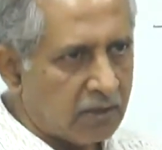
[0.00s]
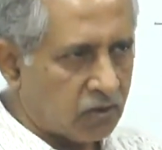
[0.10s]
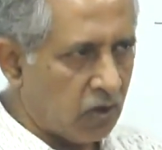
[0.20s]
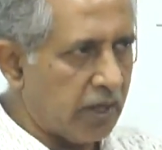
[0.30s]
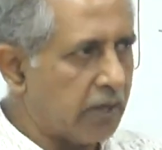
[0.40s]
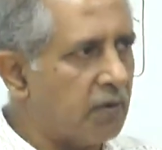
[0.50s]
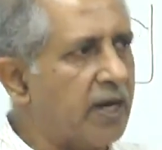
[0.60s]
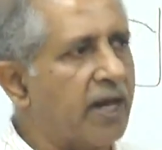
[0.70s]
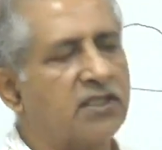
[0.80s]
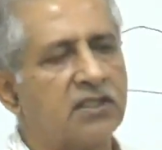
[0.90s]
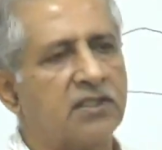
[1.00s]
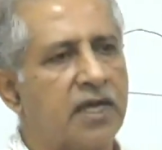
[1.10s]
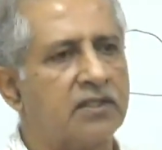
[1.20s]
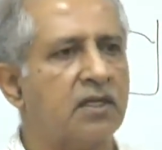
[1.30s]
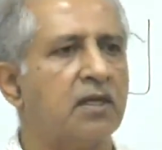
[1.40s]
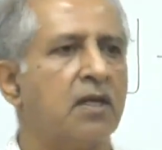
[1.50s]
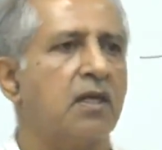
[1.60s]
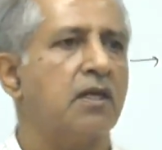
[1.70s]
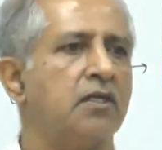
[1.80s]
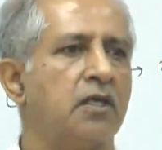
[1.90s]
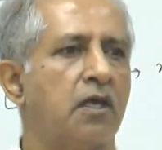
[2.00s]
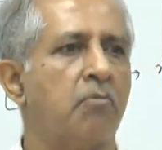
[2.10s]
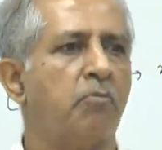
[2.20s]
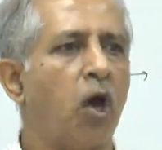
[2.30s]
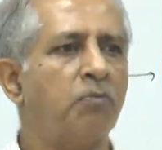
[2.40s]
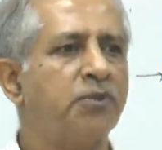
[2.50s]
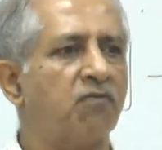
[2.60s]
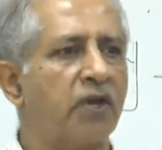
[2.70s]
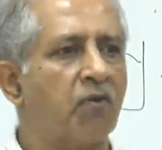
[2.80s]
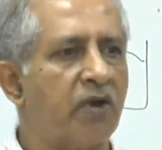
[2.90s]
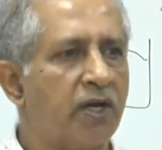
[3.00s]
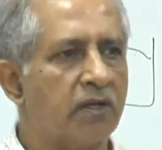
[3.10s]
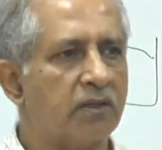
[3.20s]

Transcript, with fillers: So liquid exists as blobs of liquid